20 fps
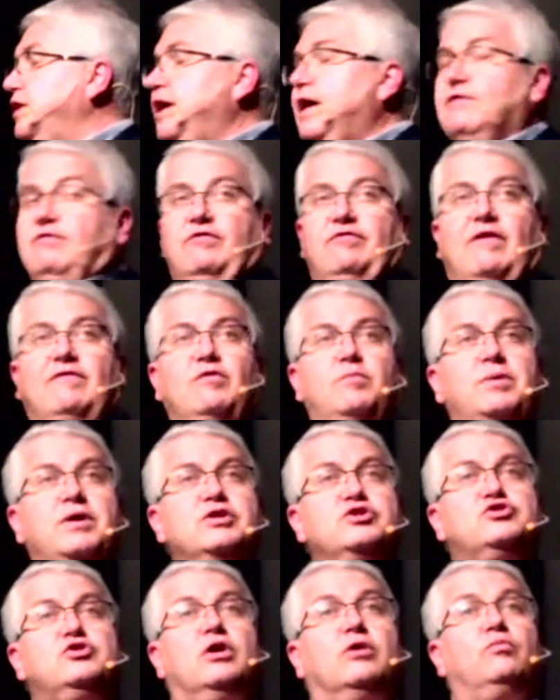If you've ever
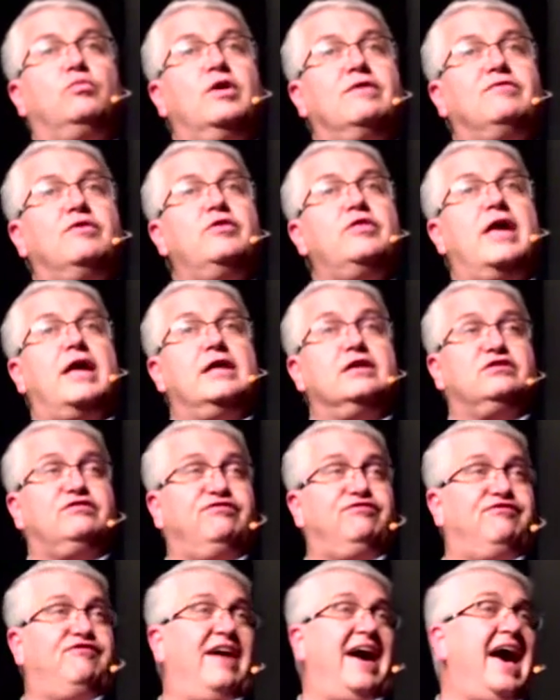been to a river that
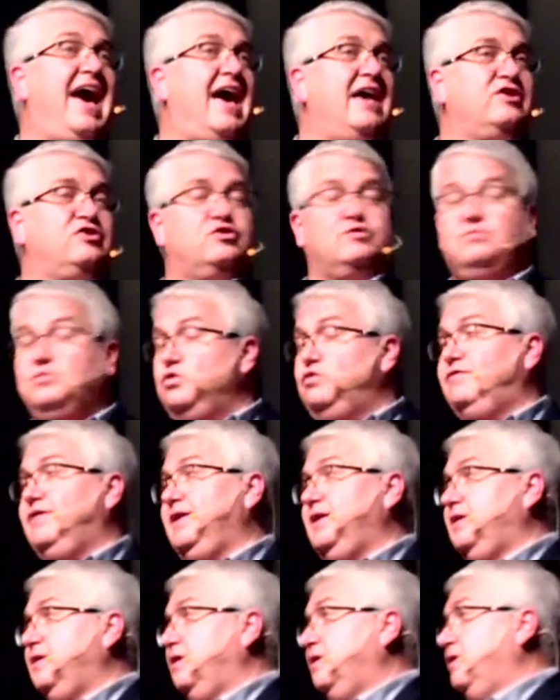is fast
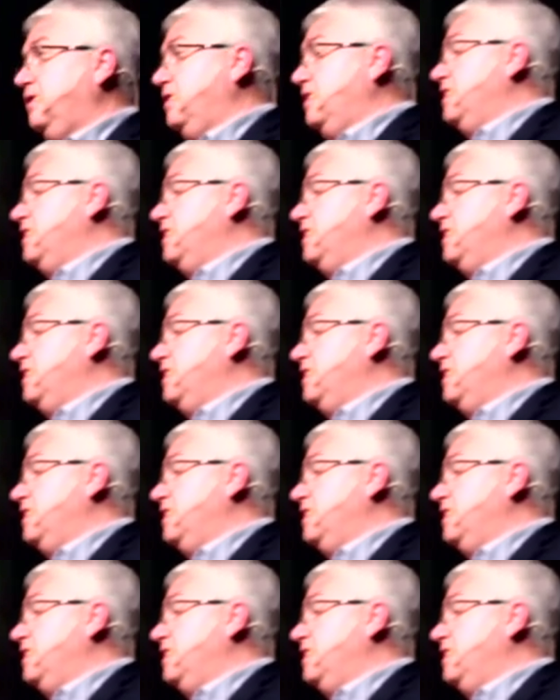moving,